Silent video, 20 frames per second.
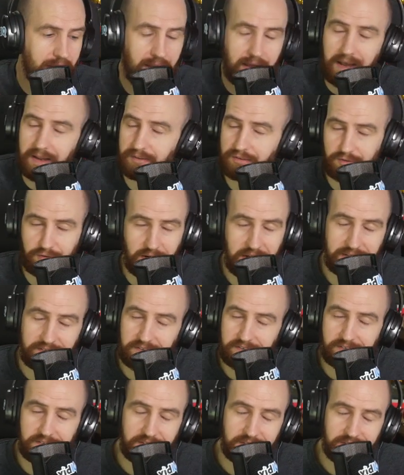as crazy
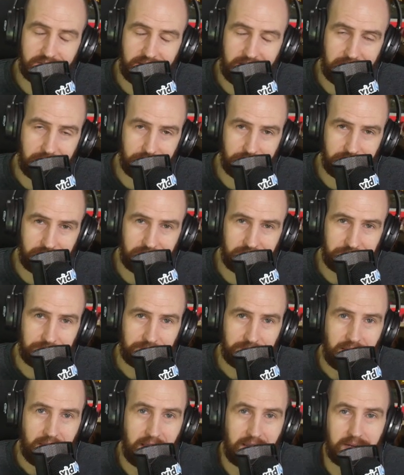as this sounds,
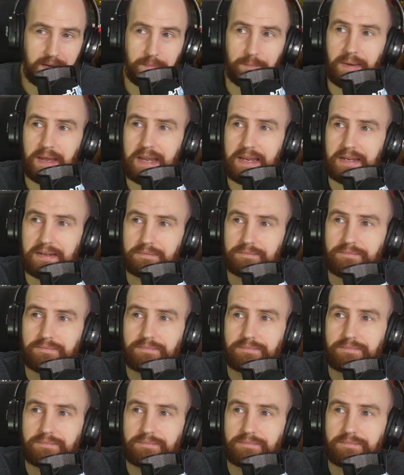I can make